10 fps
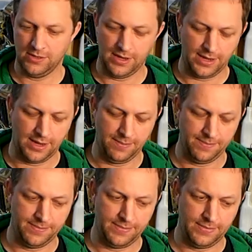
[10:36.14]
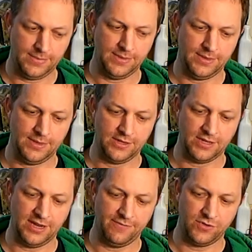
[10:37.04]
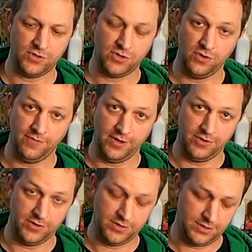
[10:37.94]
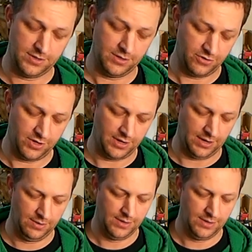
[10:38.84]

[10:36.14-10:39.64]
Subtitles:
It's going to have two features. I'll show you now.